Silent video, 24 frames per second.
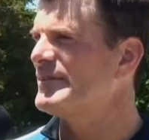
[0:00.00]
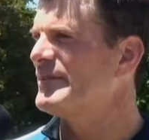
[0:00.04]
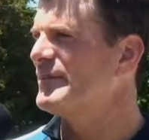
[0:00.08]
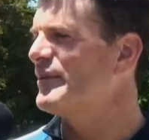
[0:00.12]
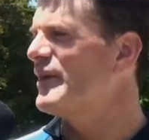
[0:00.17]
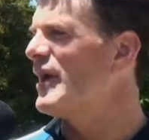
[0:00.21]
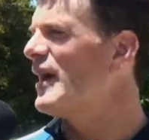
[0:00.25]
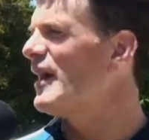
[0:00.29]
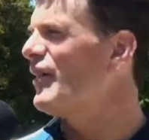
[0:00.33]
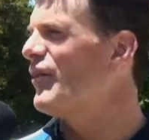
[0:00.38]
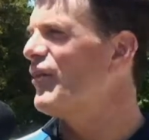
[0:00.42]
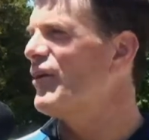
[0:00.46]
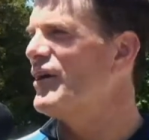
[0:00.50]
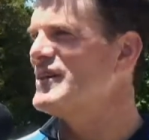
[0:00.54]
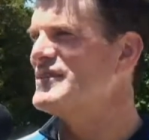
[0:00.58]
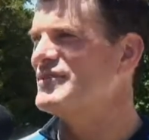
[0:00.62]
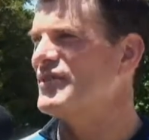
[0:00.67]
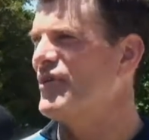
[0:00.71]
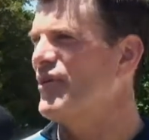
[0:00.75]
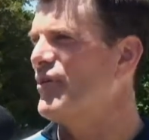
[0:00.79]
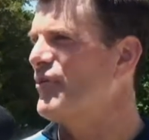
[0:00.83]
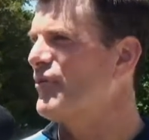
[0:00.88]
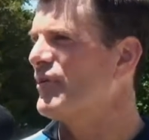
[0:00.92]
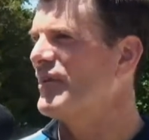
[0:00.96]
got lost
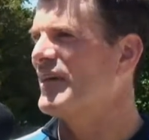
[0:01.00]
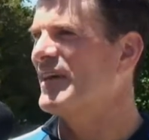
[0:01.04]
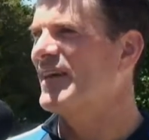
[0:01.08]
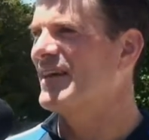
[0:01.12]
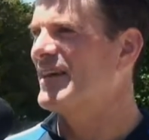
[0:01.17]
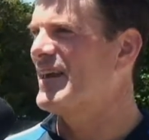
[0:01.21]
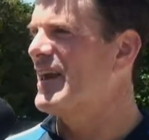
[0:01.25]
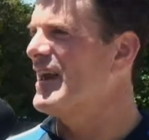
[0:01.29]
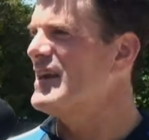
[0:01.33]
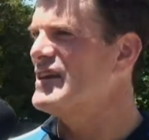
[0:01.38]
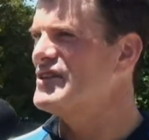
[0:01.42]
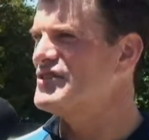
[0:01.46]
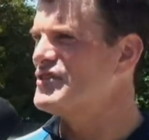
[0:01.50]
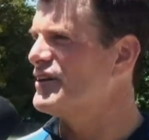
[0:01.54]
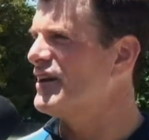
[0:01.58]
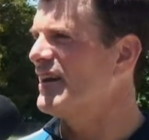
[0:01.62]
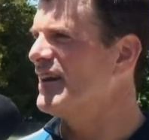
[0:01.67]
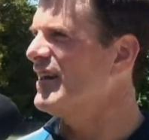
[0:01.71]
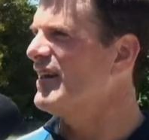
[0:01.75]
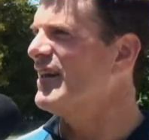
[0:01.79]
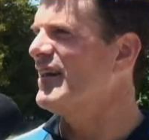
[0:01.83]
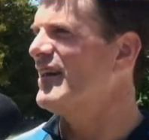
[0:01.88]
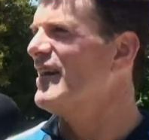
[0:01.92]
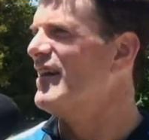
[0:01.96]
only
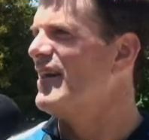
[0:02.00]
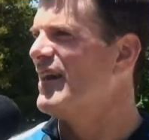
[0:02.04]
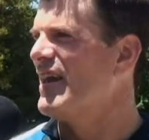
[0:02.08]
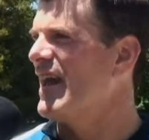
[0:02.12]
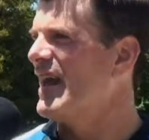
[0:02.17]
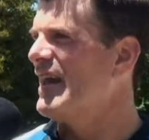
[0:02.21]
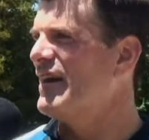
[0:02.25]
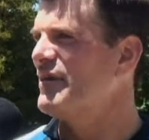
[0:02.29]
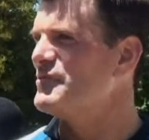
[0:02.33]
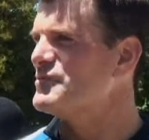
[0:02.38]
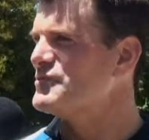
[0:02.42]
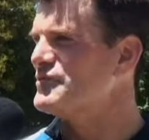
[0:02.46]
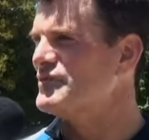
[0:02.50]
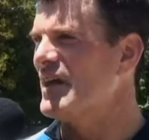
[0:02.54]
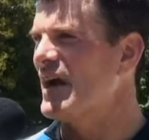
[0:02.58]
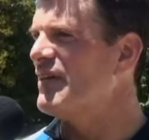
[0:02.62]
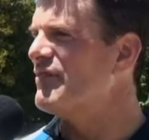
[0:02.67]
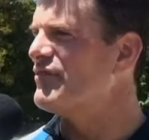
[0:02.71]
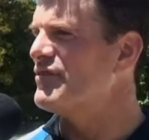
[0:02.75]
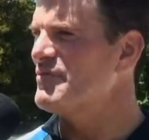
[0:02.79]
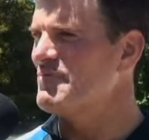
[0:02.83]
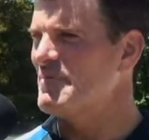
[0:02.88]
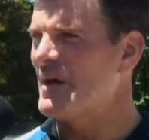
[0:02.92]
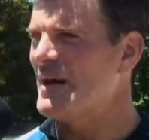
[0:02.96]
occasionally, and it was not
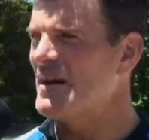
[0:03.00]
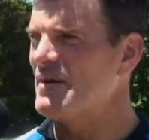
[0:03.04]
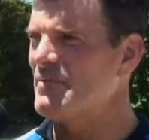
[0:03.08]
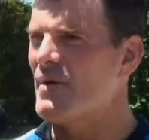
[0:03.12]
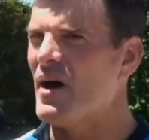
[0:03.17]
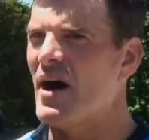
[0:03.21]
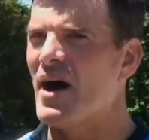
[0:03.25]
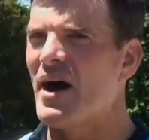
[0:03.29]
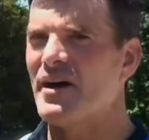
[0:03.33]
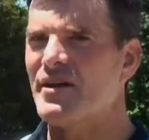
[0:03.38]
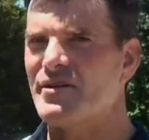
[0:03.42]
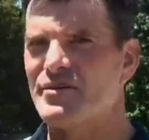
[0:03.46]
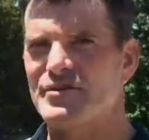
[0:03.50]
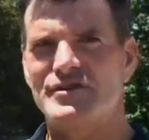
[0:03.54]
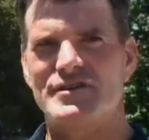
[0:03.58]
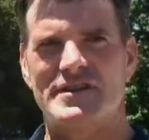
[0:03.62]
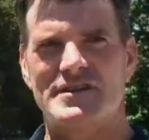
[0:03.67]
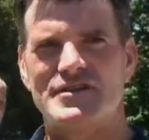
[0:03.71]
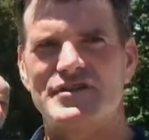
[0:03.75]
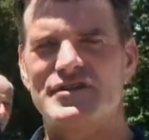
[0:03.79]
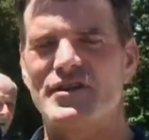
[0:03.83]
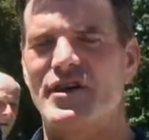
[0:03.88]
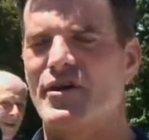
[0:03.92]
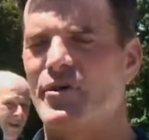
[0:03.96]
for many miles, and
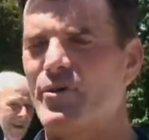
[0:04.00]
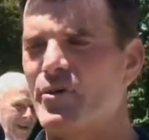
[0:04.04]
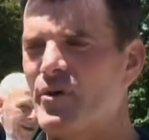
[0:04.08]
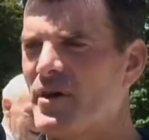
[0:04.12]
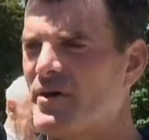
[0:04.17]
so